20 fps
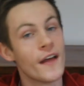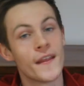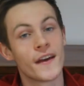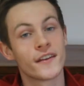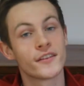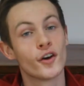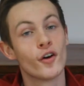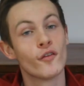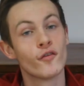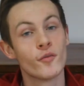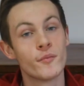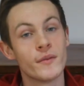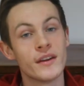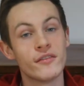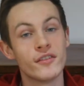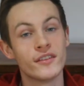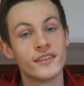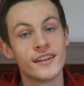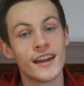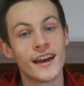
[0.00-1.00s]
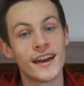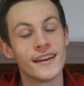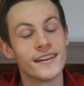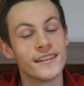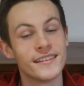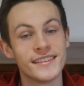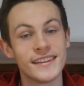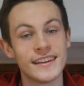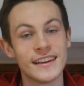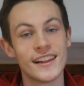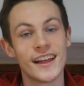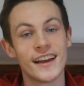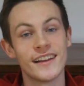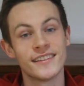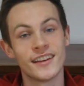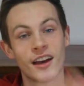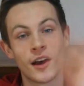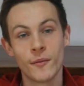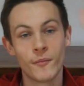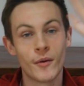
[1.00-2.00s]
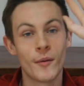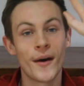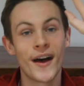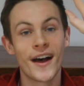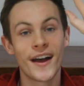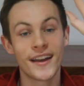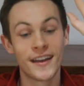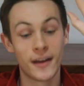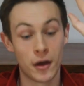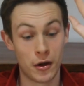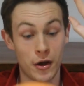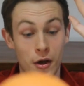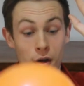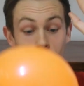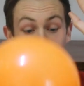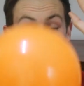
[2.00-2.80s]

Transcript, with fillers: and that's all from me for today. See you later. Bye-bye.